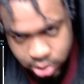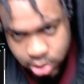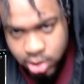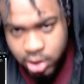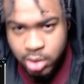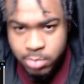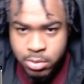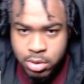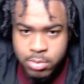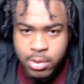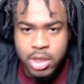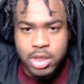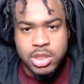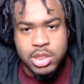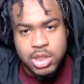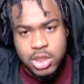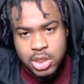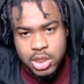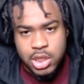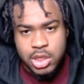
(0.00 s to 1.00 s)
nigga. I'm on my
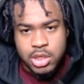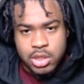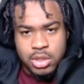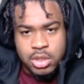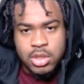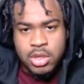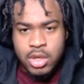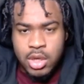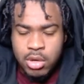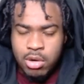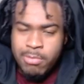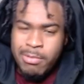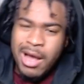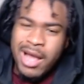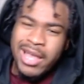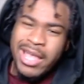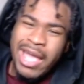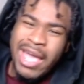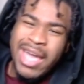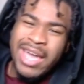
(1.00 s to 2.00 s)
shit, nigga. Where
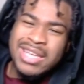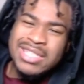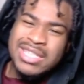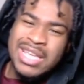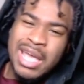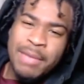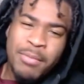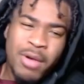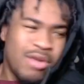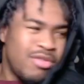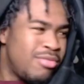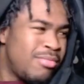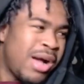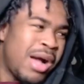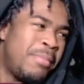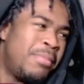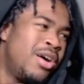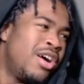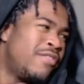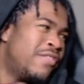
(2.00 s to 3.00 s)
my yays at, bro? Where my
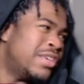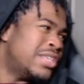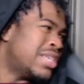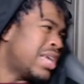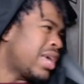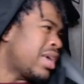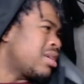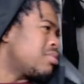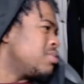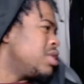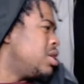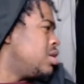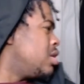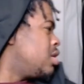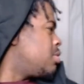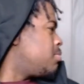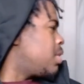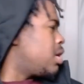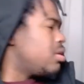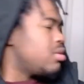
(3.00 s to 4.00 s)
buffies at?
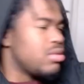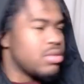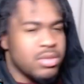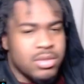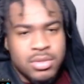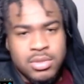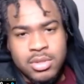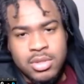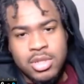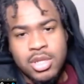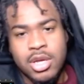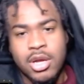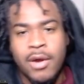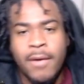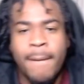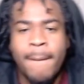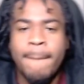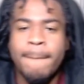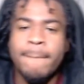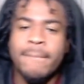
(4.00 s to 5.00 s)
Bro, look.
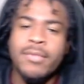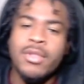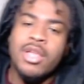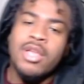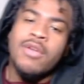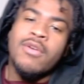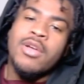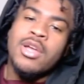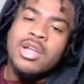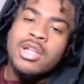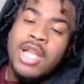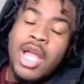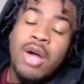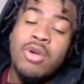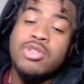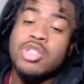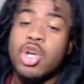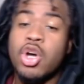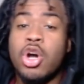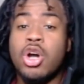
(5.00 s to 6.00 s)
That
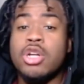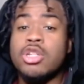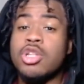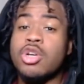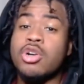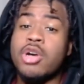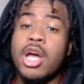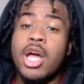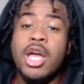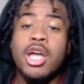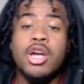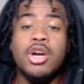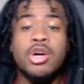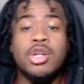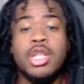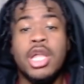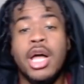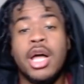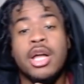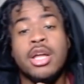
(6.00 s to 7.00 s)
was hard, though. I ain't
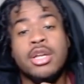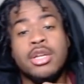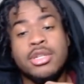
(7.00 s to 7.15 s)
gonna lie.